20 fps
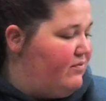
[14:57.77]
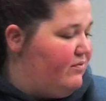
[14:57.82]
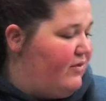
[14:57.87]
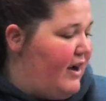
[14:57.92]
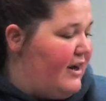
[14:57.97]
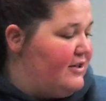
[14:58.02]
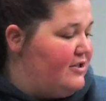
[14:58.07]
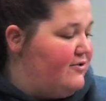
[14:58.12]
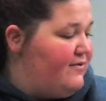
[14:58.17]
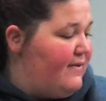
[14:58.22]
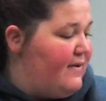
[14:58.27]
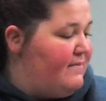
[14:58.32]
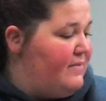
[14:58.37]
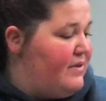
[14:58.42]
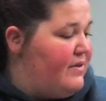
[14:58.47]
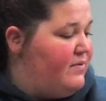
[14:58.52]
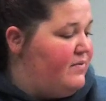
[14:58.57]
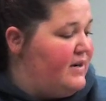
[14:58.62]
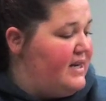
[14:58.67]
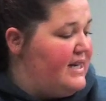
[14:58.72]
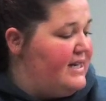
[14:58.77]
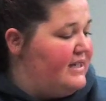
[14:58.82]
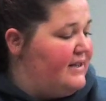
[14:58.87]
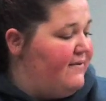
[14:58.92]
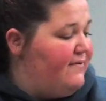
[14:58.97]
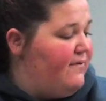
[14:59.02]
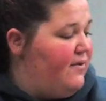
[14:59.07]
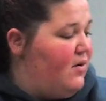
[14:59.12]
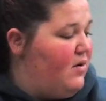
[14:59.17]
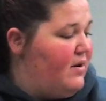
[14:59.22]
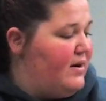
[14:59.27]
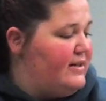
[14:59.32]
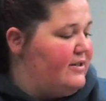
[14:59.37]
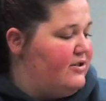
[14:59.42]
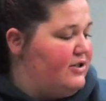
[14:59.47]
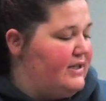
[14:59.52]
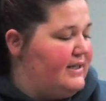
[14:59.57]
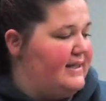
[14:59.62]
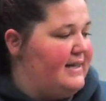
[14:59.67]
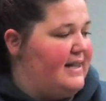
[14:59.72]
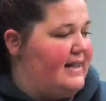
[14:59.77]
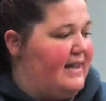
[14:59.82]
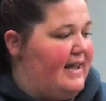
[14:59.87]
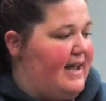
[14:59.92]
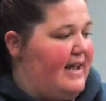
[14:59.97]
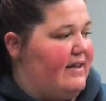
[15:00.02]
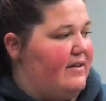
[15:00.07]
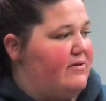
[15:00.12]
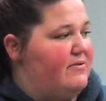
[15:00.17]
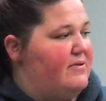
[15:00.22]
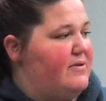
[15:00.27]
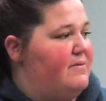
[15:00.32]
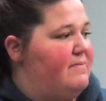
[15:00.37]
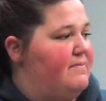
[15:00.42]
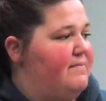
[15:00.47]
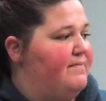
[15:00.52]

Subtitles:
range from 3 to 4 inches in length.